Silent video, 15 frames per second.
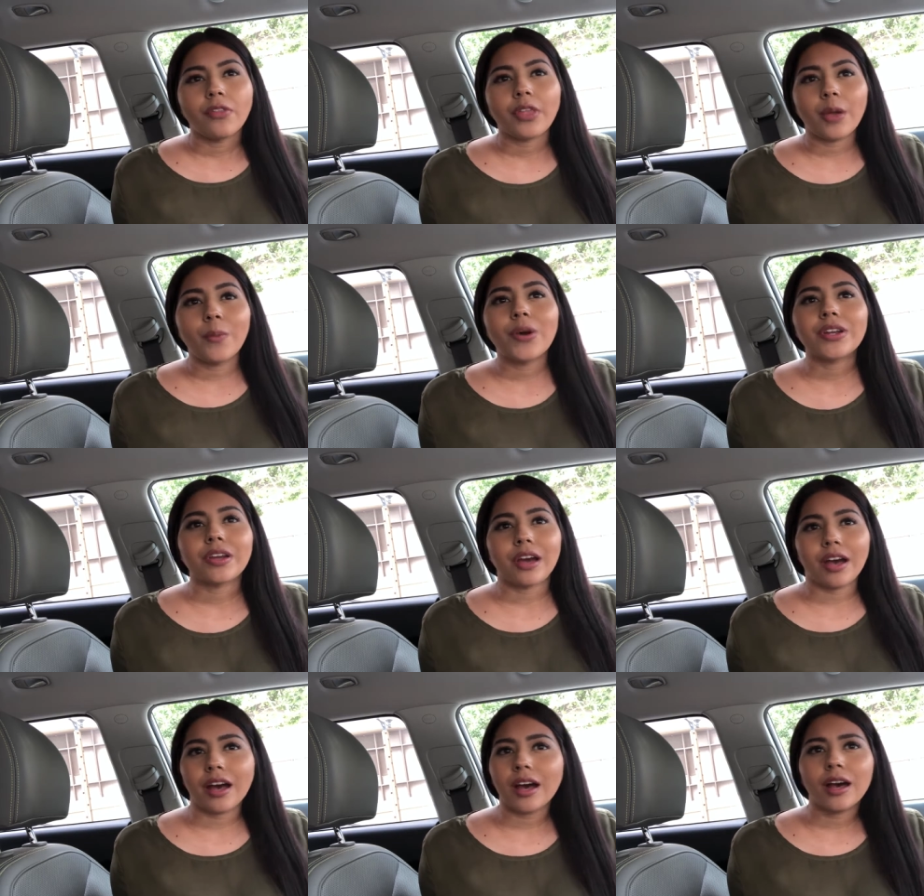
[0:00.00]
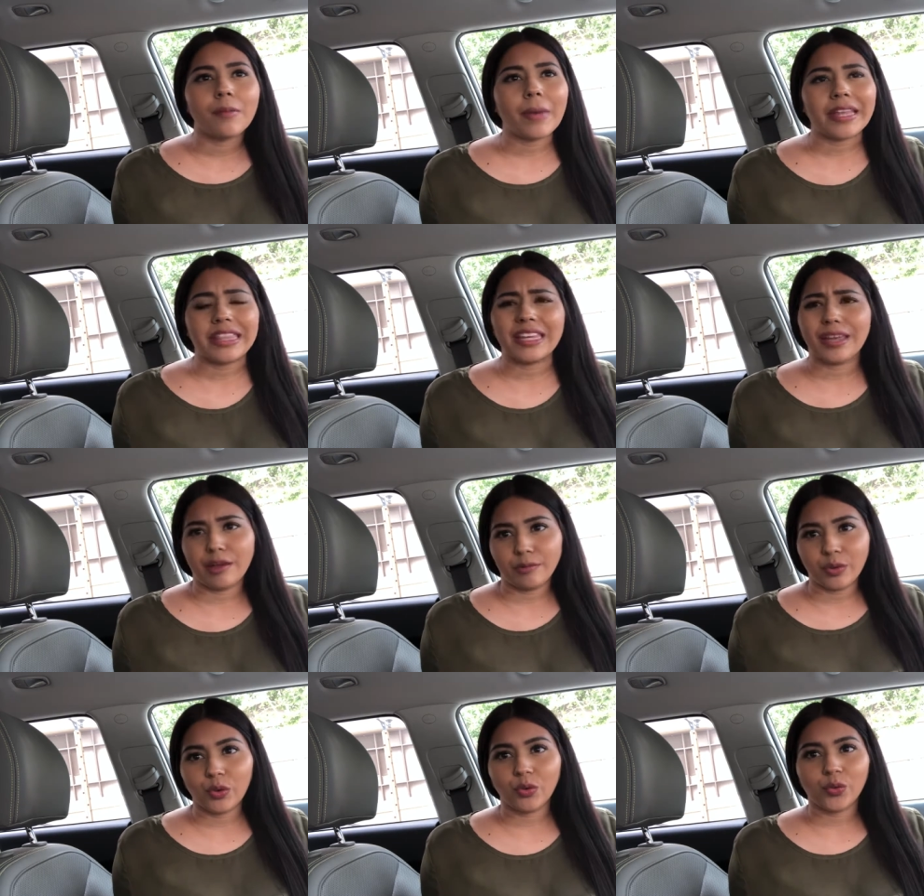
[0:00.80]
They would come, I think,
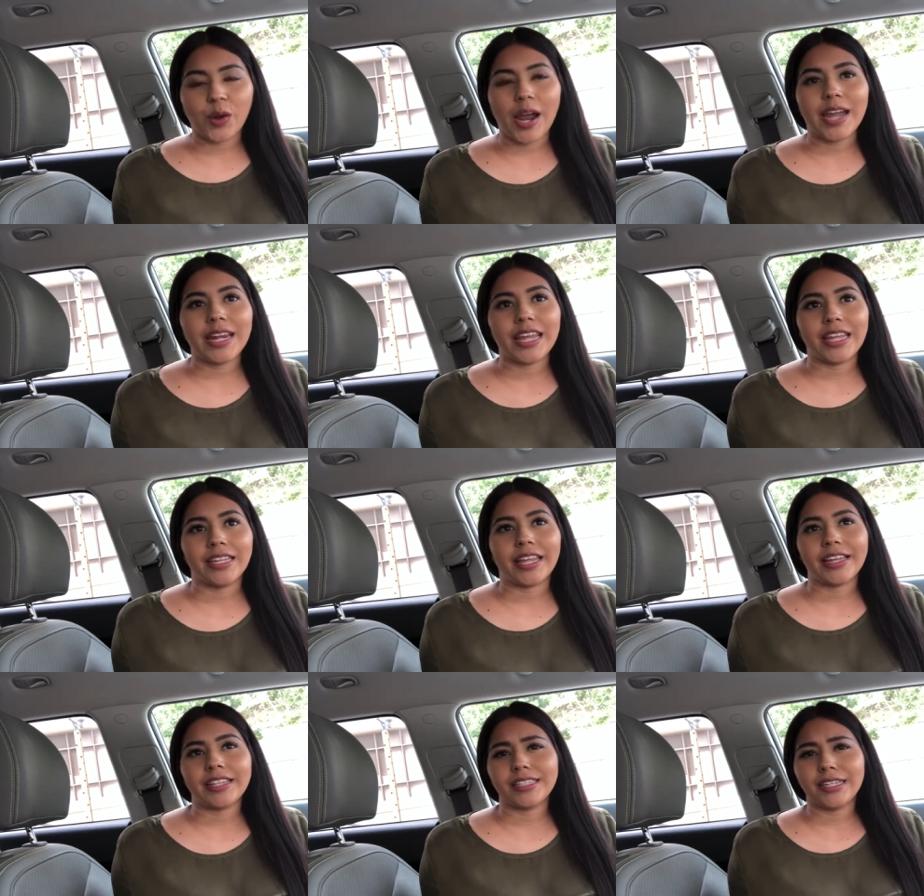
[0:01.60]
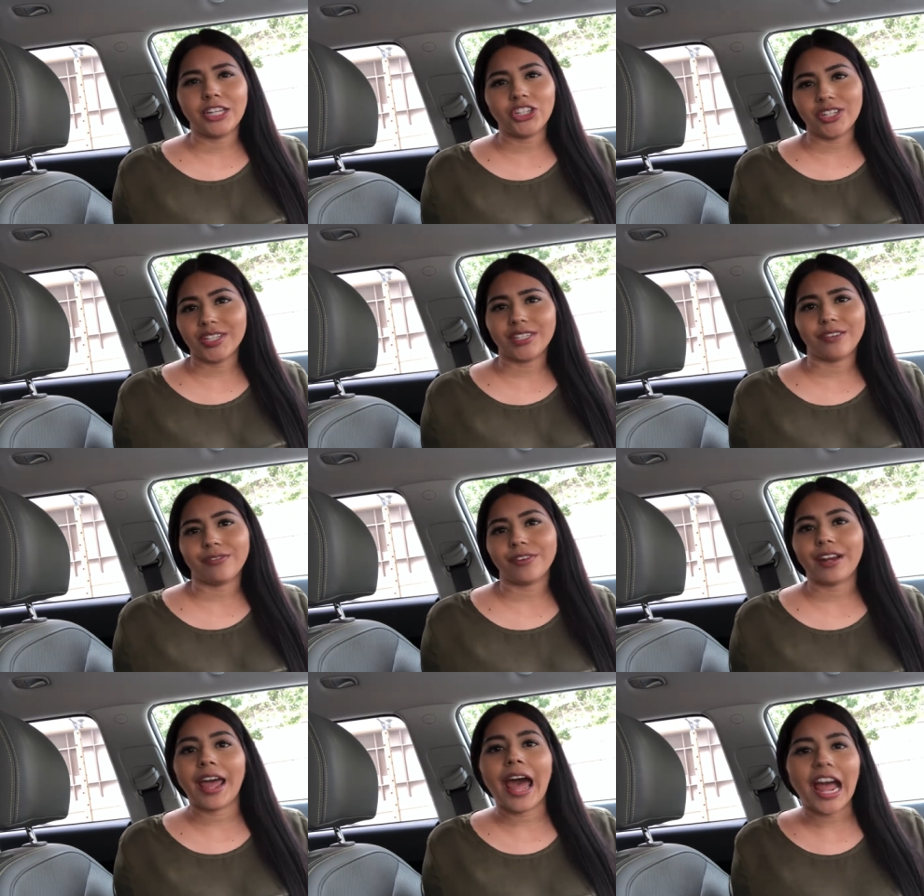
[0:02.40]
every Friday and like teach us
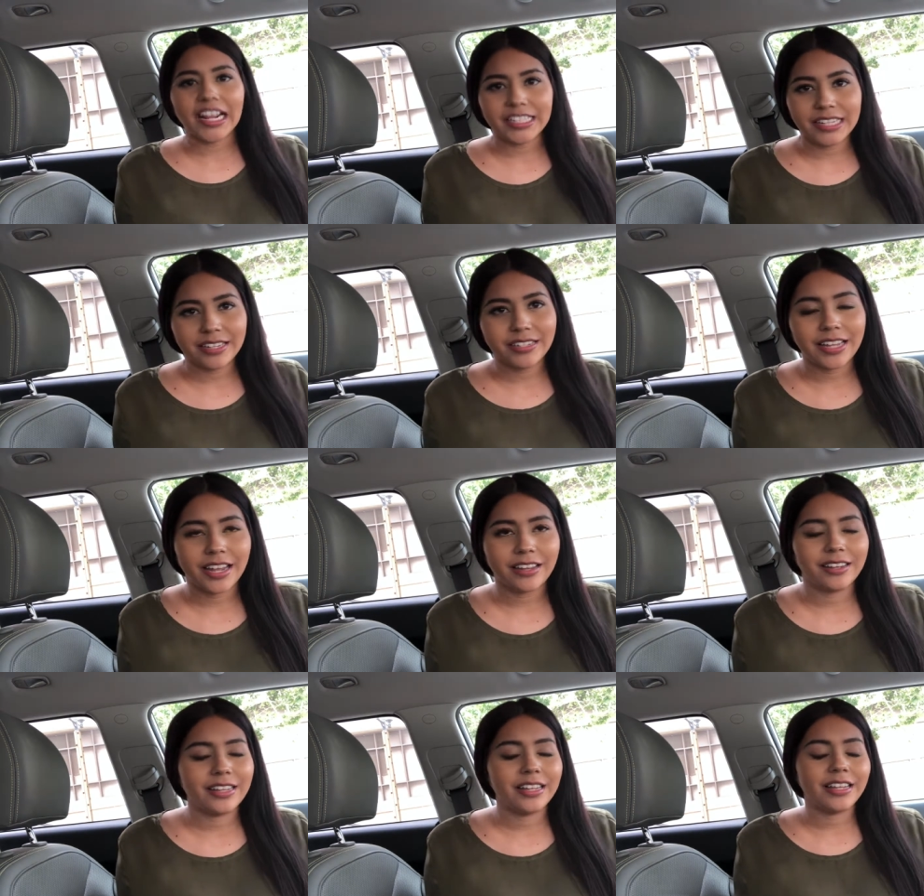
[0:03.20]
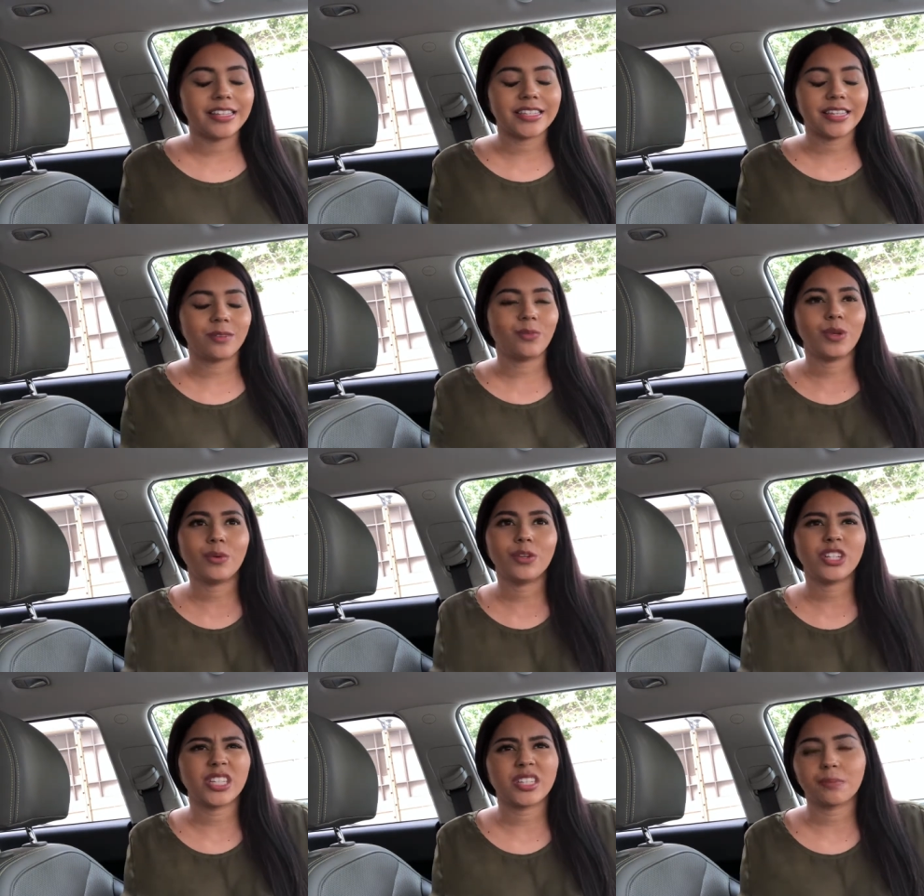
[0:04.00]
different acting techniques, and we
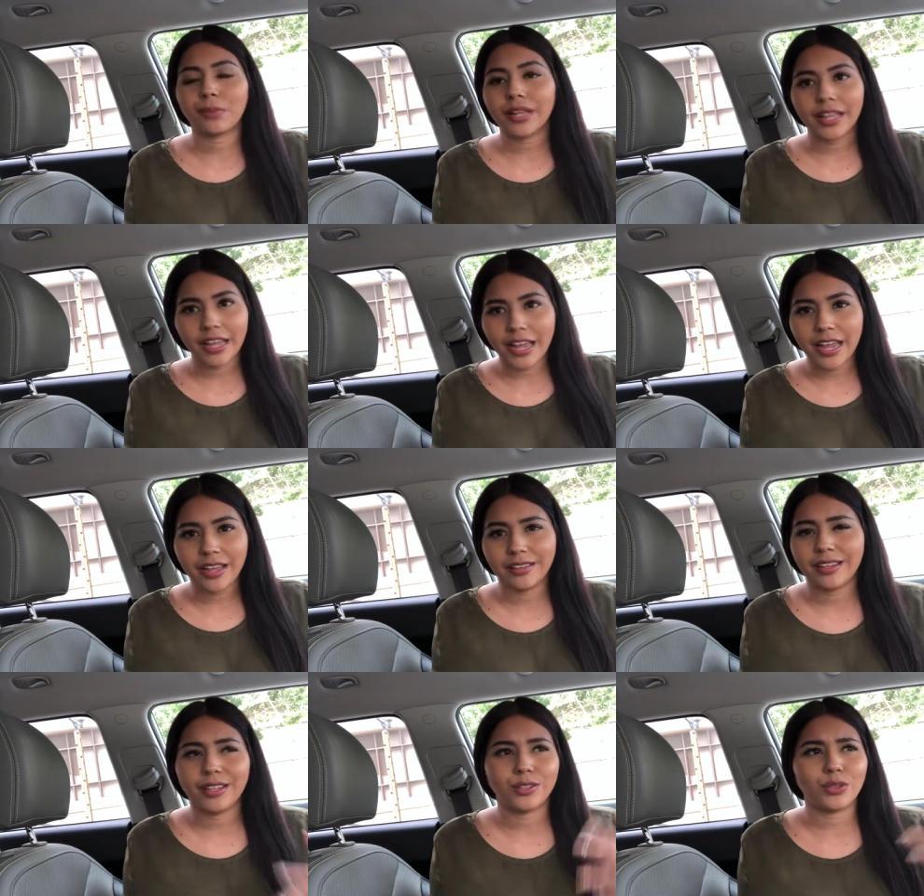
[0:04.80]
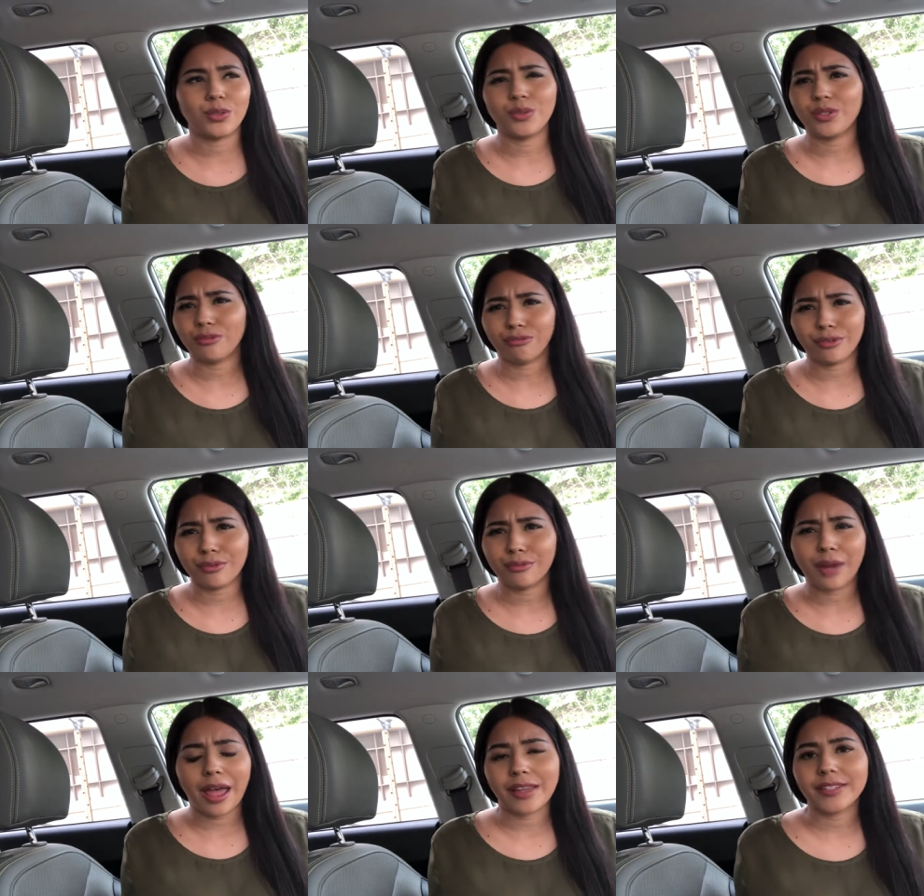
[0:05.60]
would just play and like do
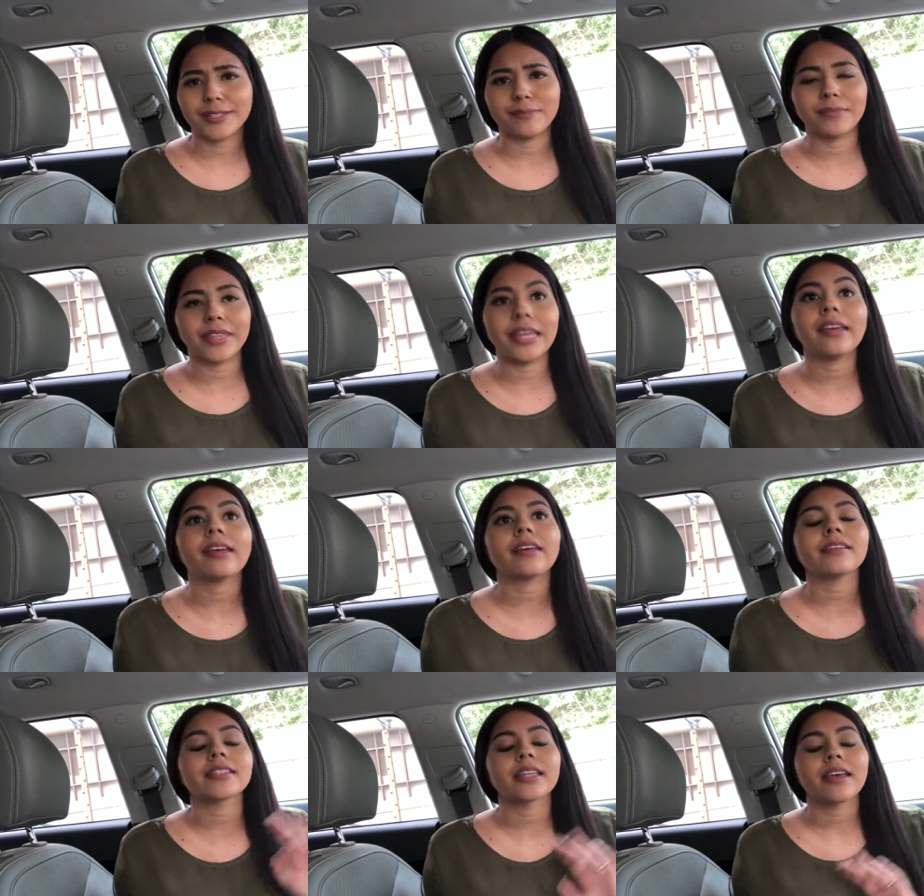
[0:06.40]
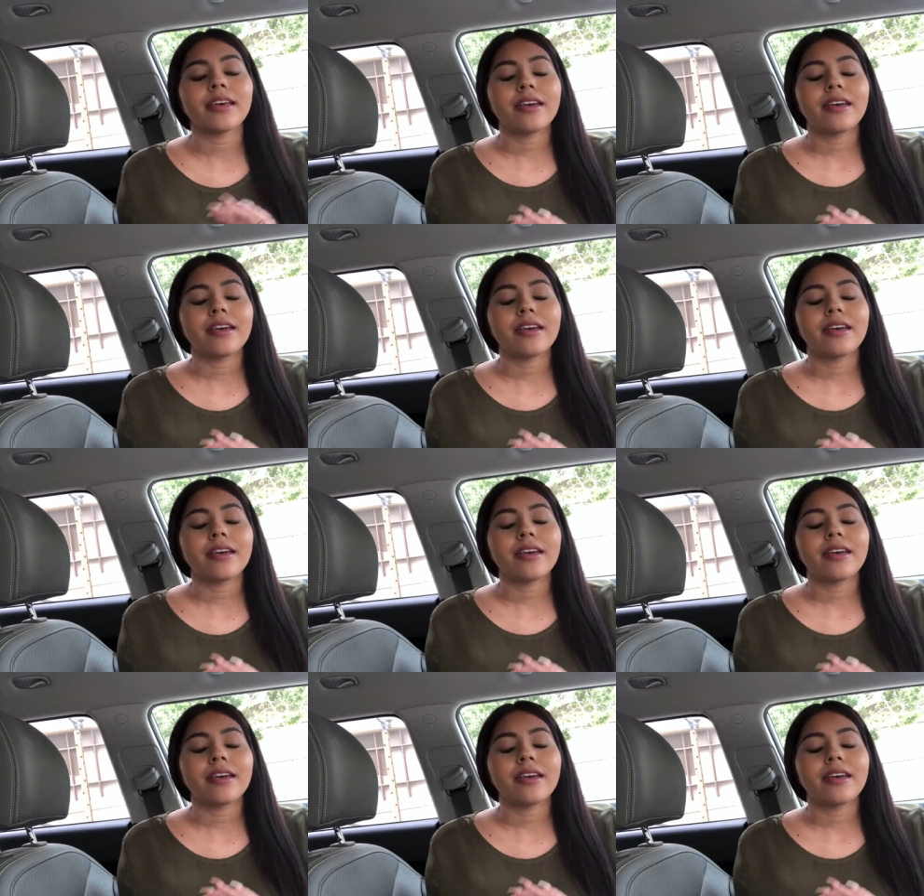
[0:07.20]
different random things.